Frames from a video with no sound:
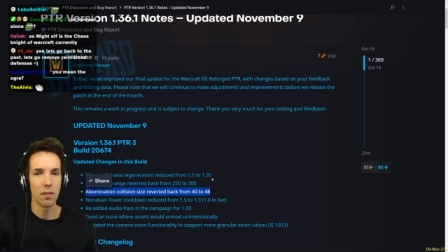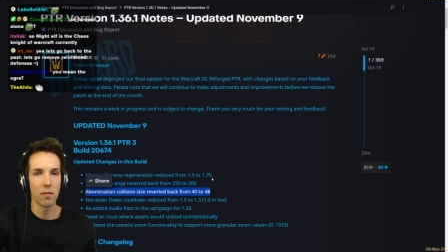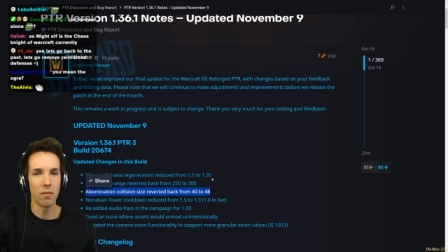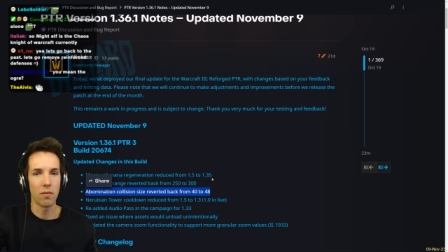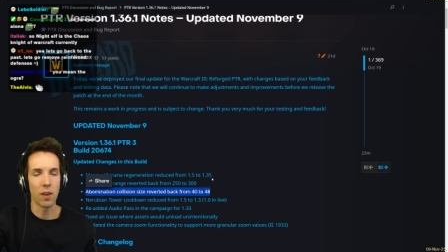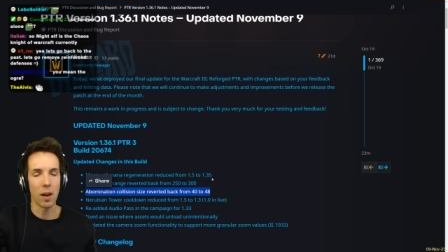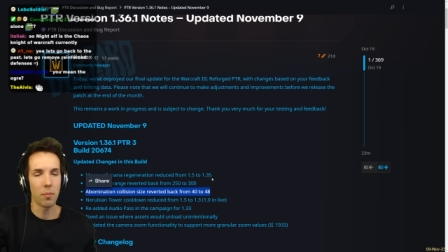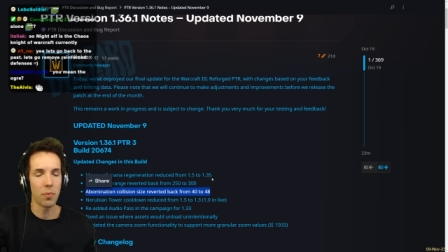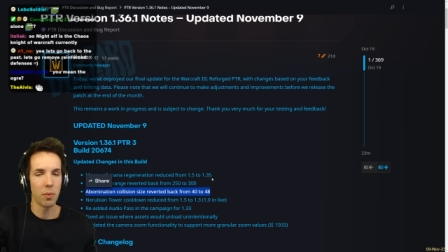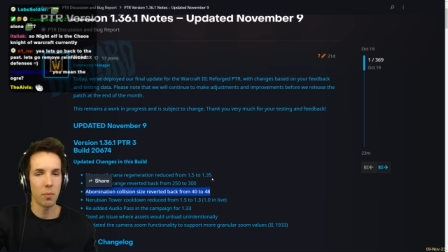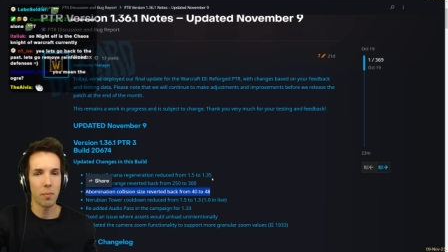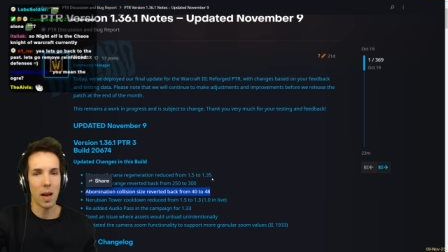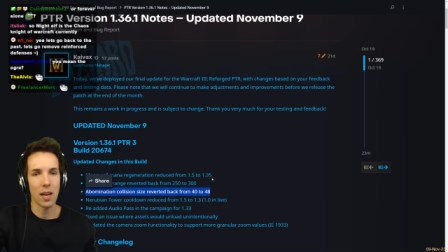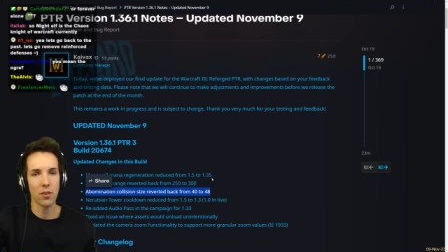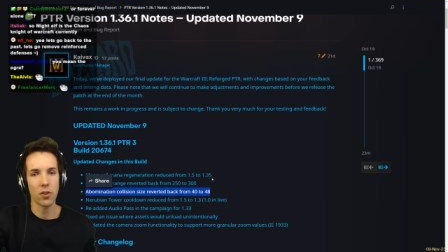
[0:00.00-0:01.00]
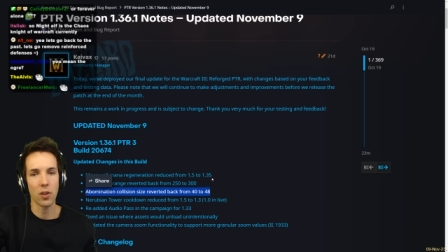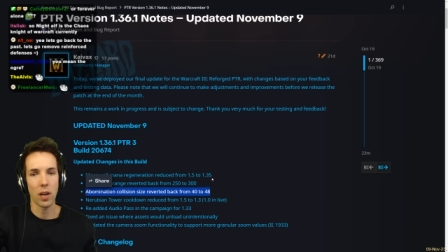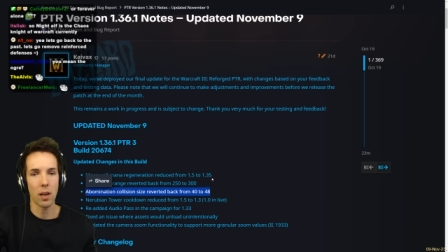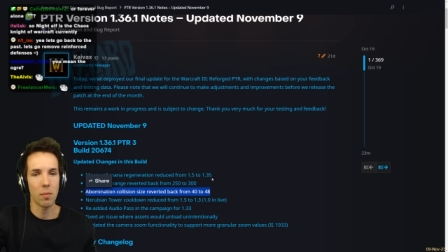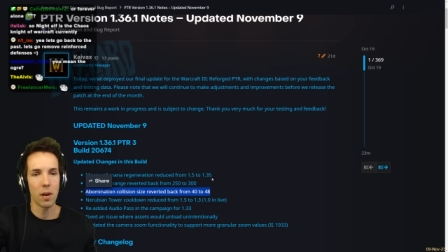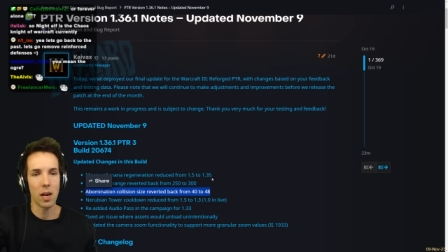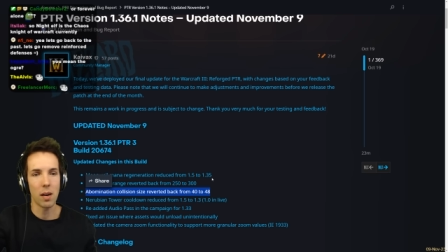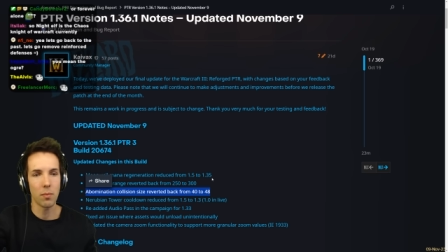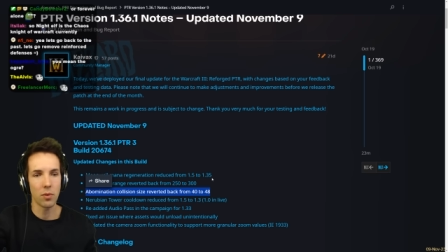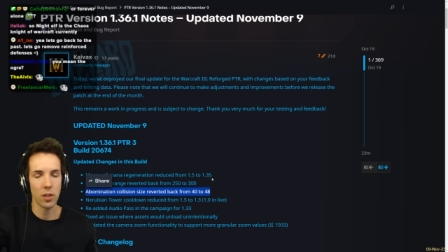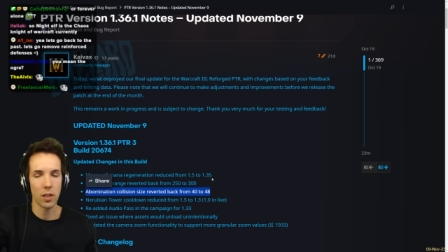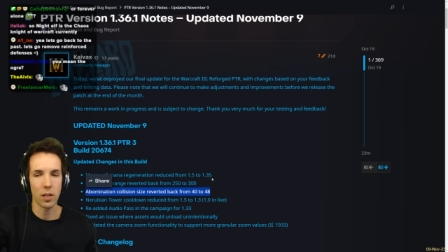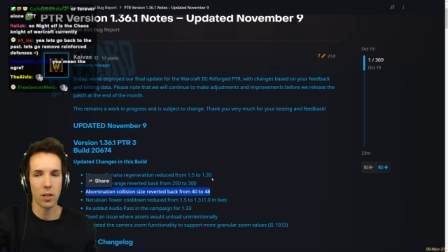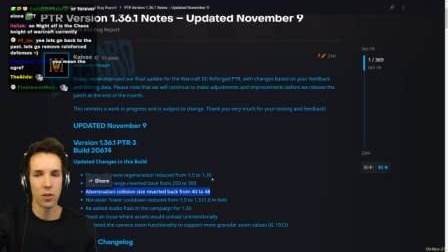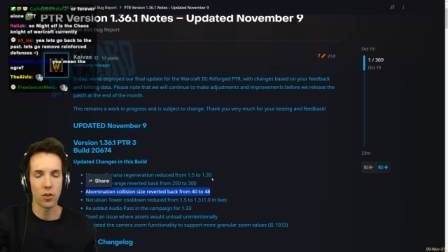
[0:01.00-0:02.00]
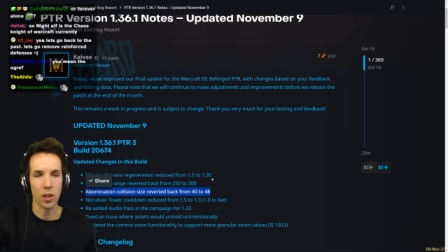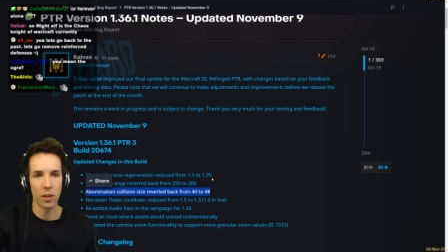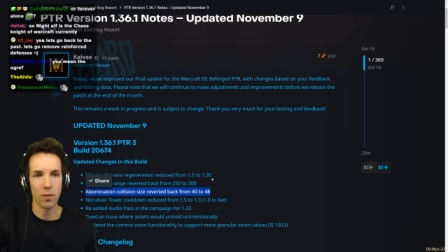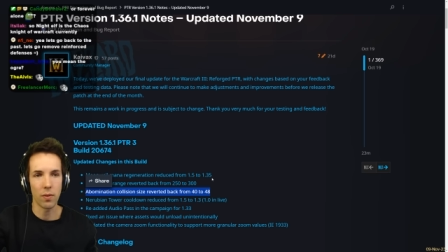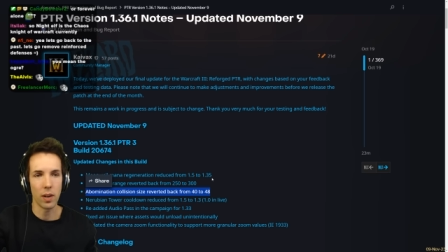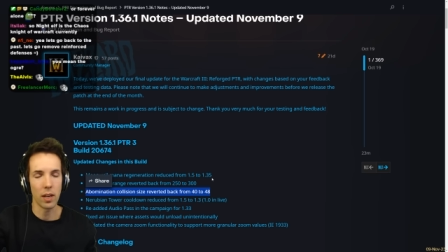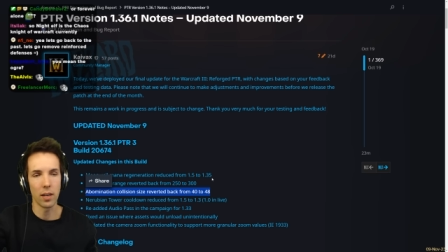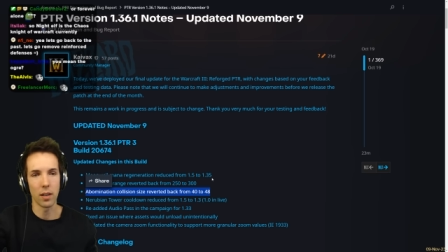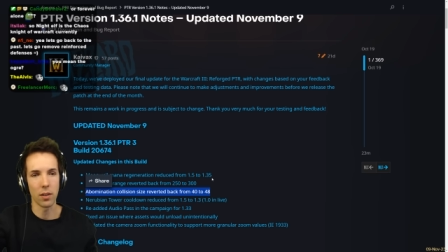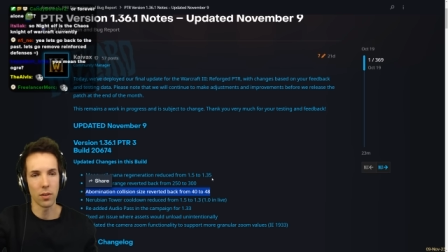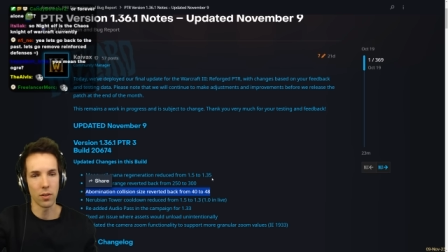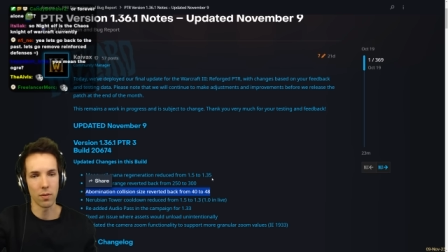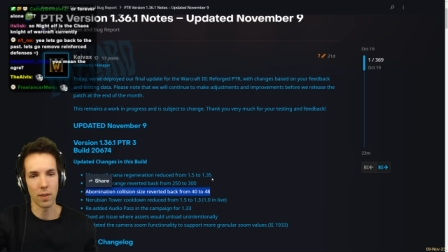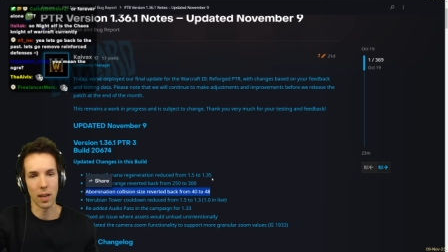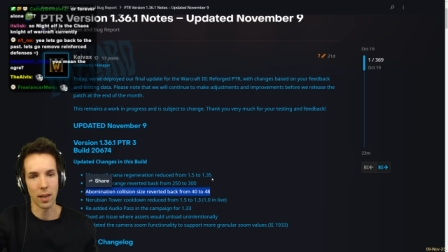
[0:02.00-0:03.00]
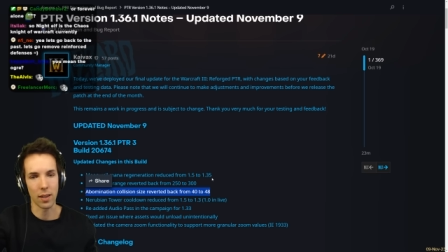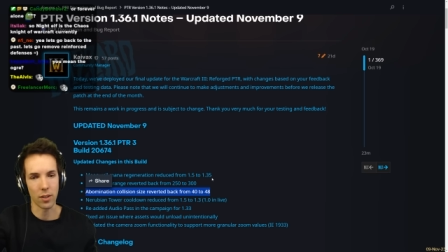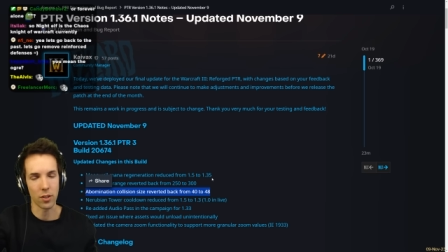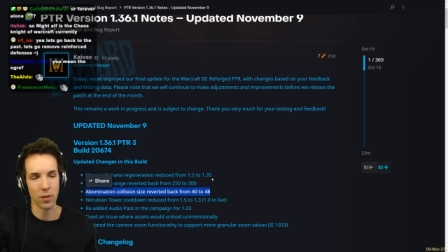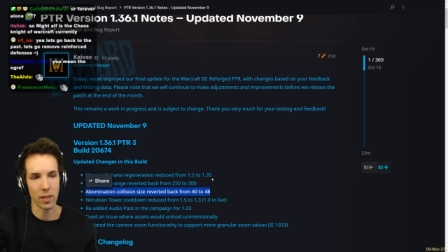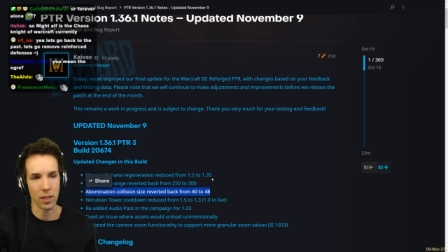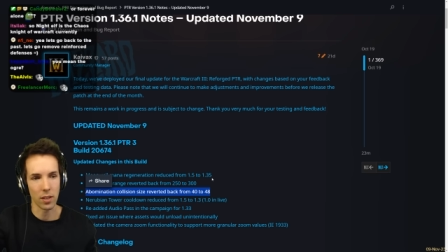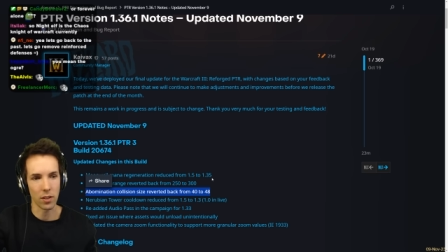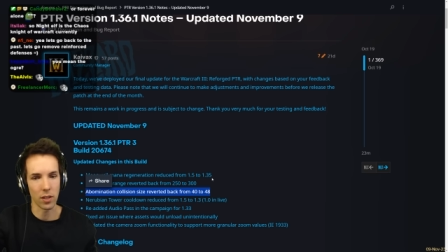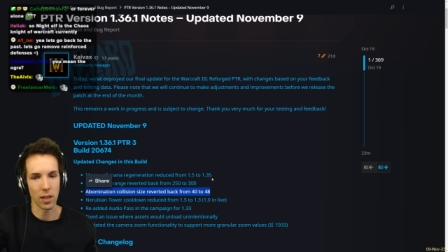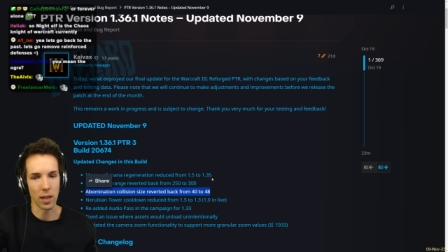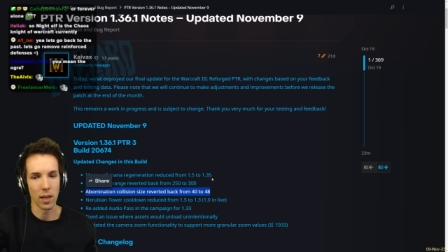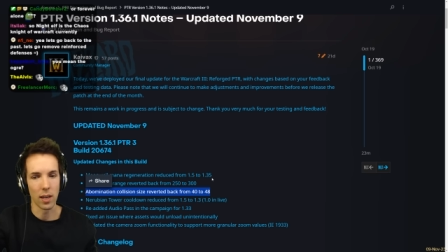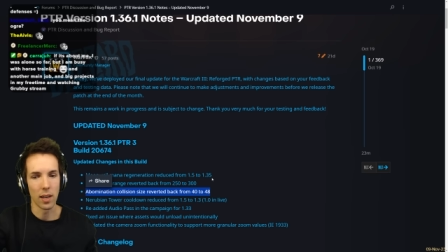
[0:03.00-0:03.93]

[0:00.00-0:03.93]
Vamp mass A-bombs is generally not a valid strategy.